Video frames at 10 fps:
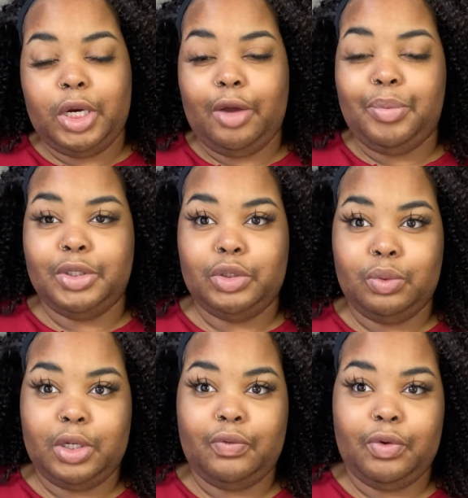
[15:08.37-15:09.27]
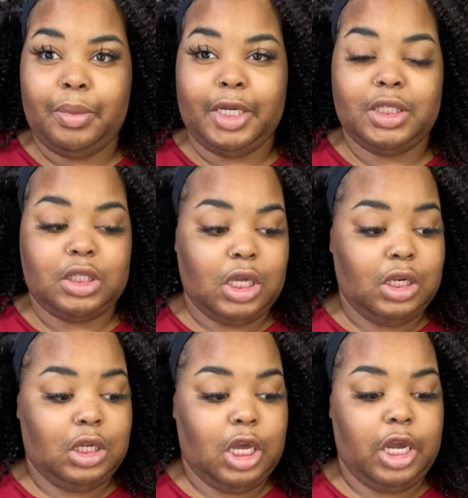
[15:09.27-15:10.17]
what I've been doing for my
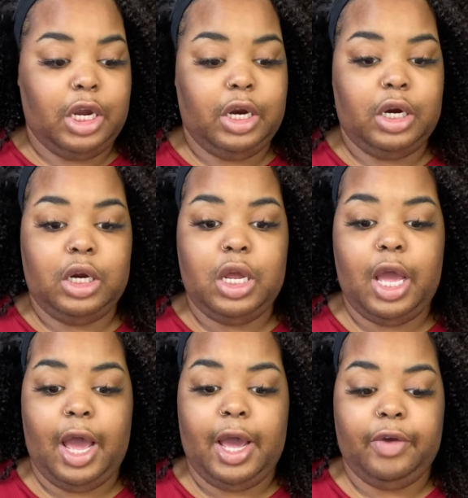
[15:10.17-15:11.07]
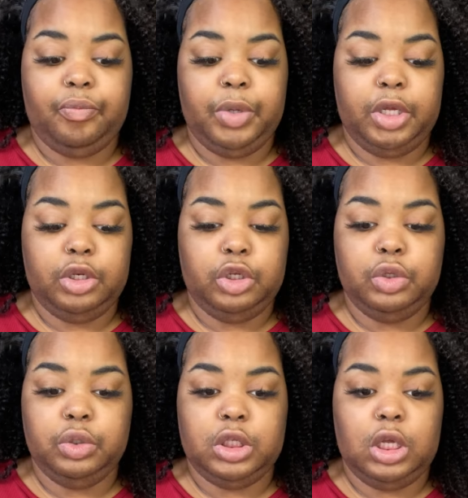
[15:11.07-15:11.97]
skincare, I've been
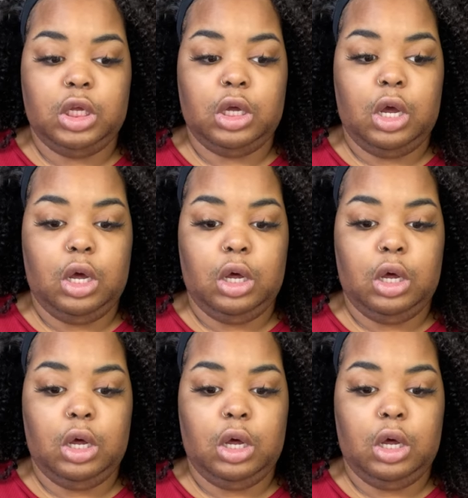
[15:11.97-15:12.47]
using